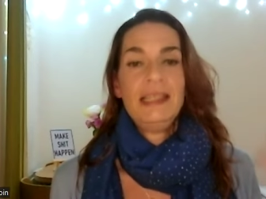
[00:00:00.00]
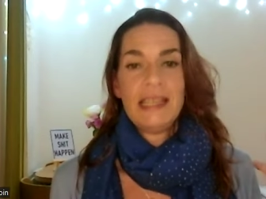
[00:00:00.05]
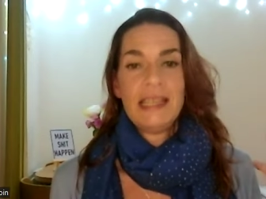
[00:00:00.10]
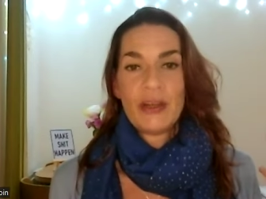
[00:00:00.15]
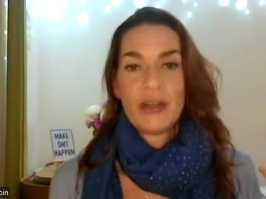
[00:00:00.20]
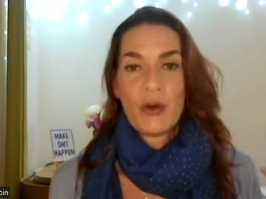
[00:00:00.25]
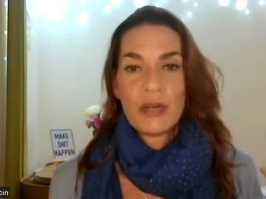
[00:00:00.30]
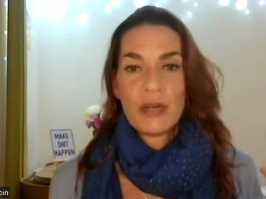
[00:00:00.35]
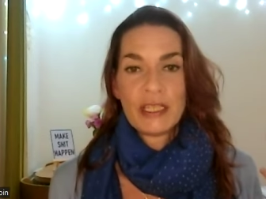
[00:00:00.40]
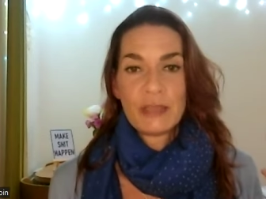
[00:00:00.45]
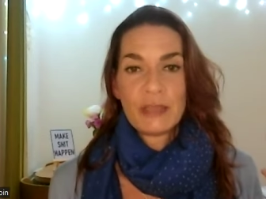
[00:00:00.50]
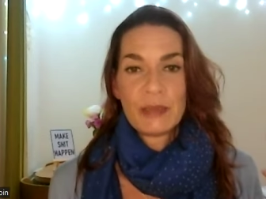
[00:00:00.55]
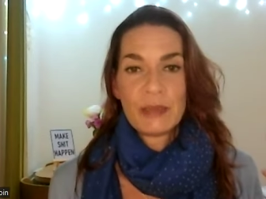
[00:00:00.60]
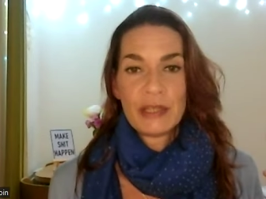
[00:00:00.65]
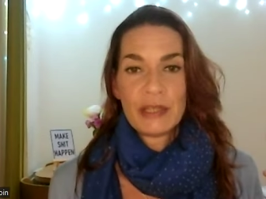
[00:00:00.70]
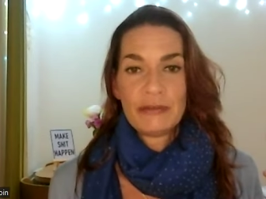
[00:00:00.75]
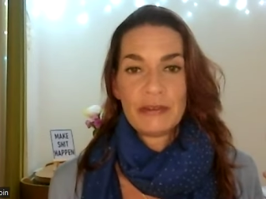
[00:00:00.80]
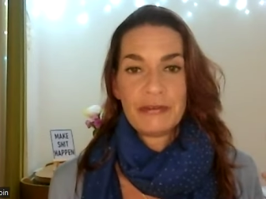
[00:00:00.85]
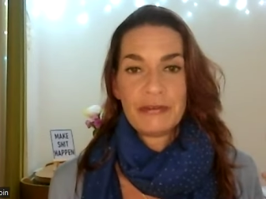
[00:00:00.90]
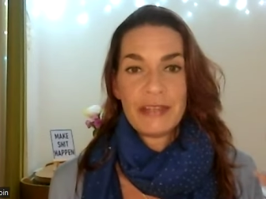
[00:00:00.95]
Let the Holy
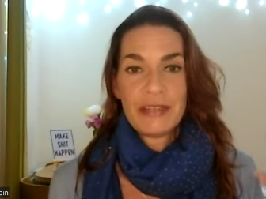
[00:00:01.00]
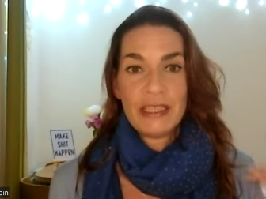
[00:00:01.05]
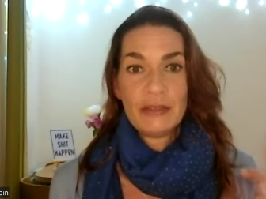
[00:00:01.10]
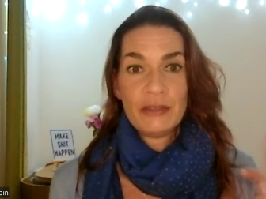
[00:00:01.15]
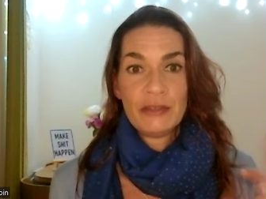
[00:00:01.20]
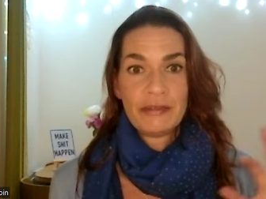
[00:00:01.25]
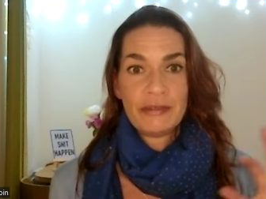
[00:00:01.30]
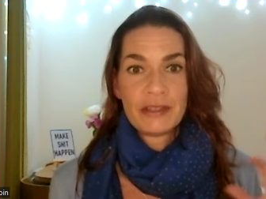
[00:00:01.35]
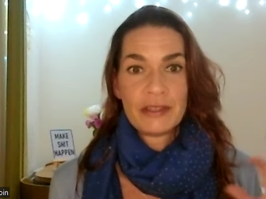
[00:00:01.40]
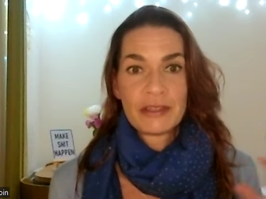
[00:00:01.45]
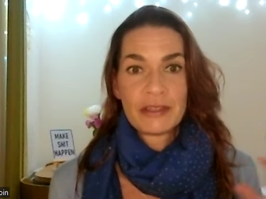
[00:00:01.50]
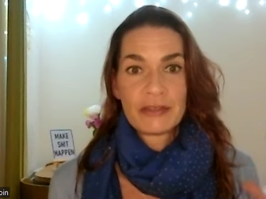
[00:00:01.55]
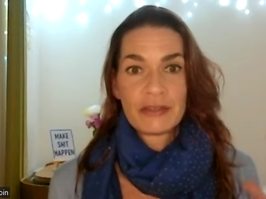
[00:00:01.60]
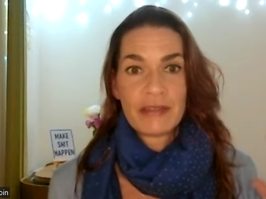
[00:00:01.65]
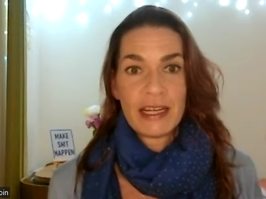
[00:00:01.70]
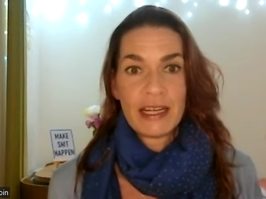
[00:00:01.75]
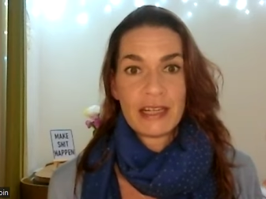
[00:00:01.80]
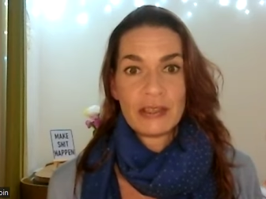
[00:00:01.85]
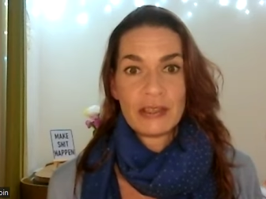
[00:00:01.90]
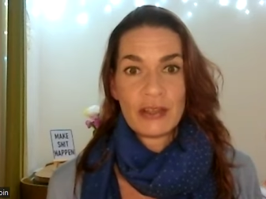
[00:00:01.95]
Spirit fulfill you. Full
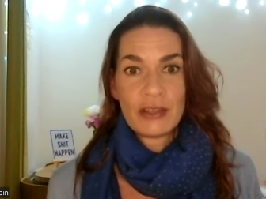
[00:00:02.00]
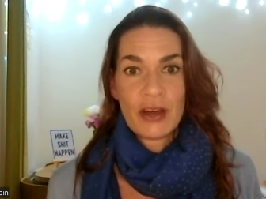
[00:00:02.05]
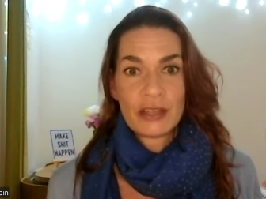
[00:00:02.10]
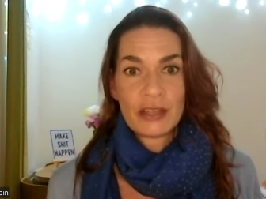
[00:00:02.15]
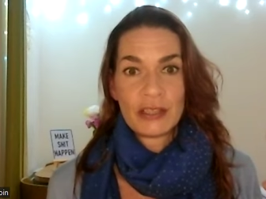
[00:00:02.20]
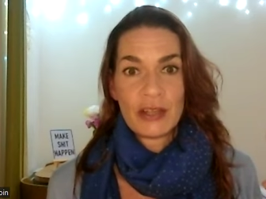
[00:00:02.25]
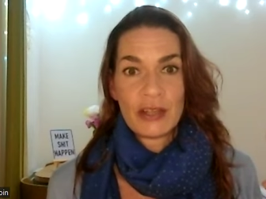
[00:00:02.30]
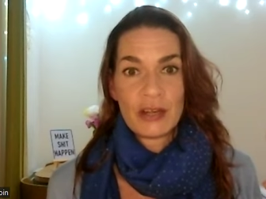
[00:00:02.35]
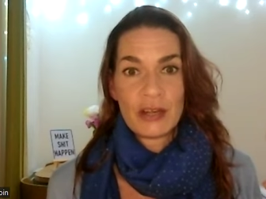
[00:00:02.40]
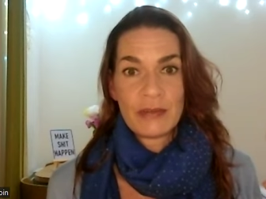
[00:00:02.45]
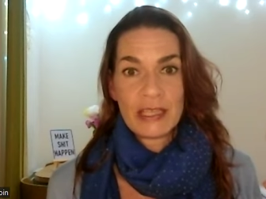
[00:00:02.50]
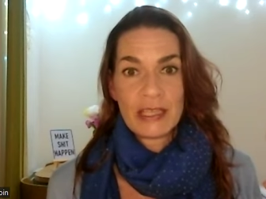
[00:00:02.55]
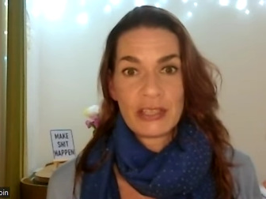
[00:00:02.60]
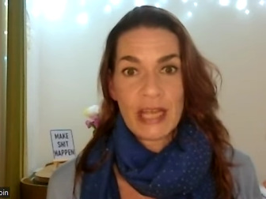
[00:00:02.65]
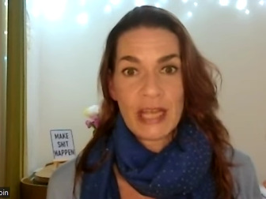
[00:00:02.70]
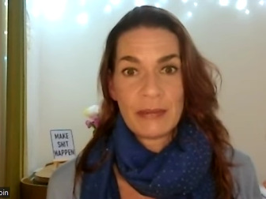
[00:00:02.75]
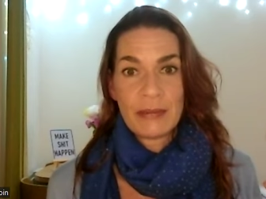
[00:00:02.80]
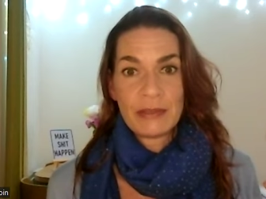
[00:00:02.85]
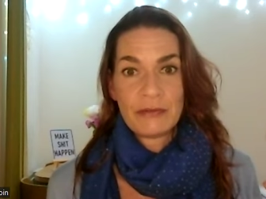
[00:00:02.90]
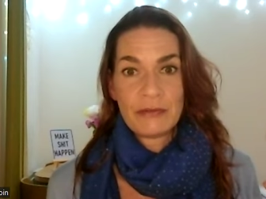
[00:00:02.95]
surrender to God in all
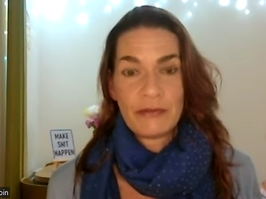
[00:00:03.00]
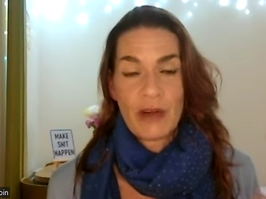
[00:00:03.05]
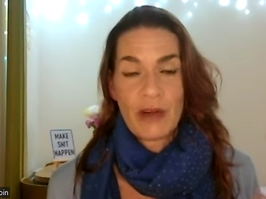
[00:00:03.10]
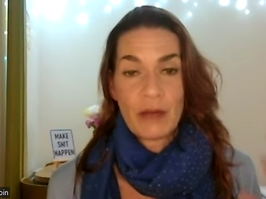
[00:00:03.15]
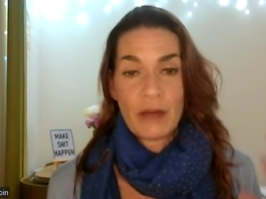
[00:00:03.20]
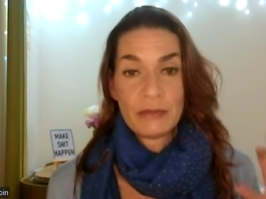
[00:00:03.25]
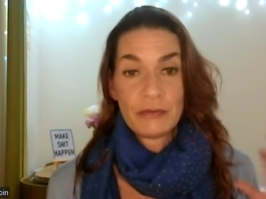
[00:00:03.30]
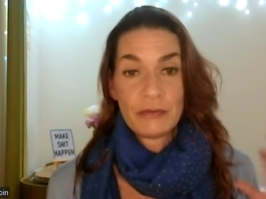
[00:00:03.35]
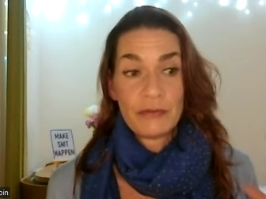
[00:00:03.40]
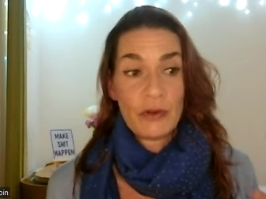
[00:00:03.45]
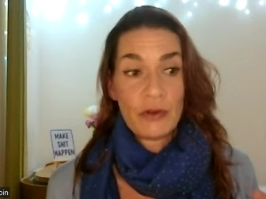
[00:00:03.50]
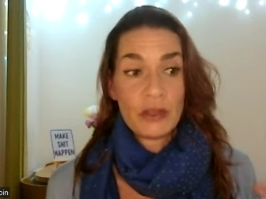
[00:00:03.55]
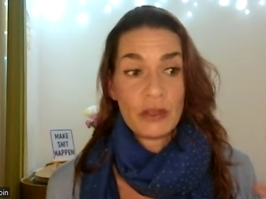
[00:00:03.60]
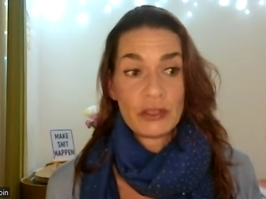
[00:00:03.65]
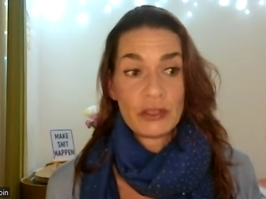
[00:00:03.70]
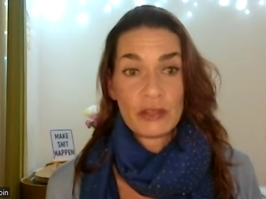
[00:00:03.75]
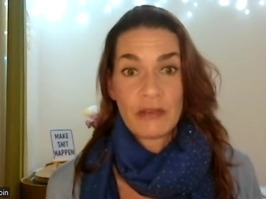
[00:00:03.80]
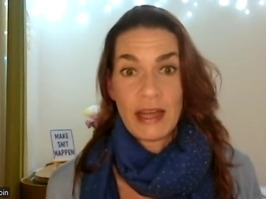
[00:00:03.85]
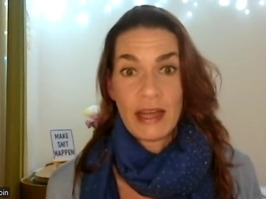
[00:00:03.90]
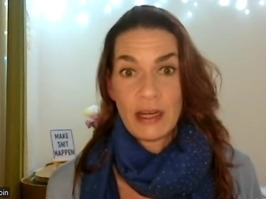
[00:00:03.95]
ways, shapes, and forms.
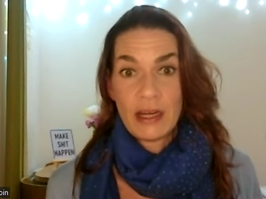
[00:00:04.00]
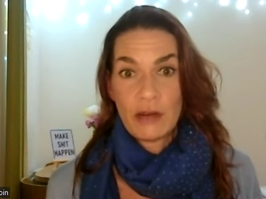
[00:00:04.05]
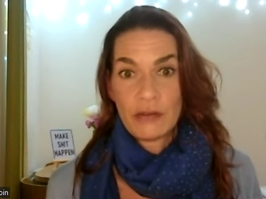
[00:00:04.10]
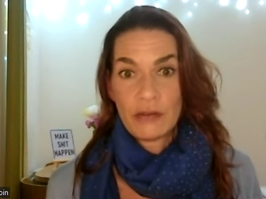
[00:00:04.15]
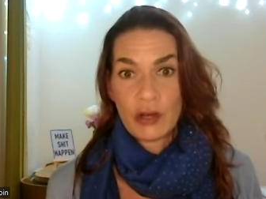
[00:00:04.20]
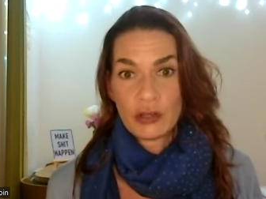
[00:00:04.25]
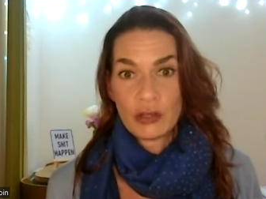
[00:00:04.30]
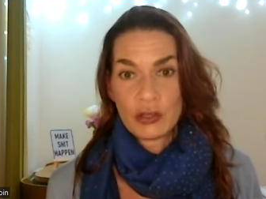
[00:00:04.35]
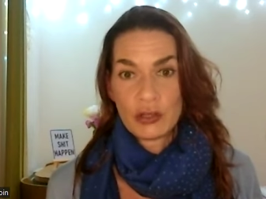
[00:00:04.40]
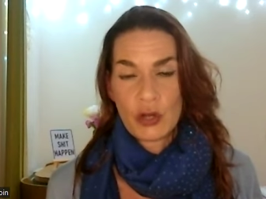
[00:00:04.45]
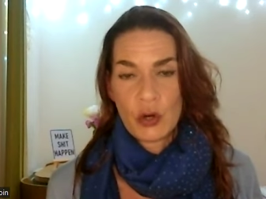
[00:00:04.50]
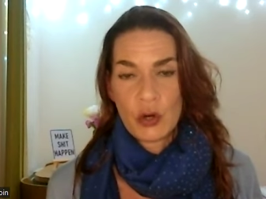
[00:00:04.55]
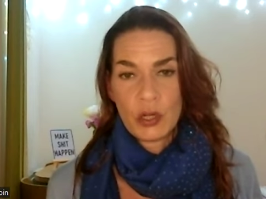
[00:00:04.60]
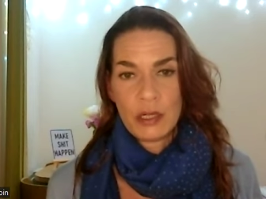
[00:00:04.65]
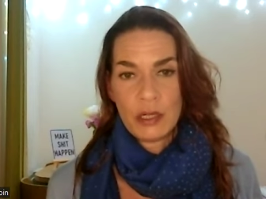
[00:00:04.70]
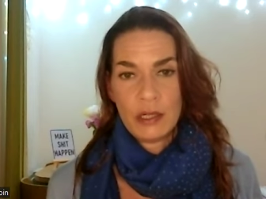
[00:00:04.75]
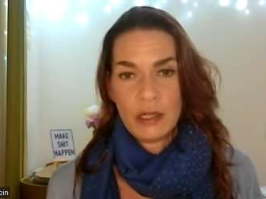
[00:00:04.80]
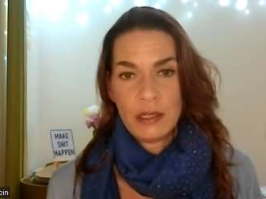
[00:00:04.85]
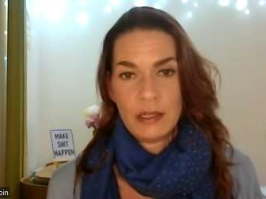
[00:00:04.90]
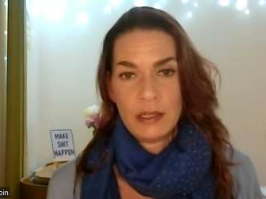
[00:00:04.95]
Full surrender of
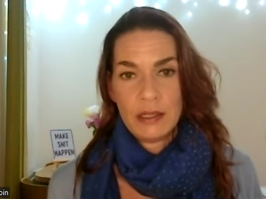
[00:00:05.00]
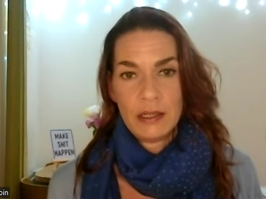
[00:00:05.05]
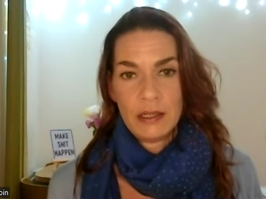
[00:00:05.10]
control.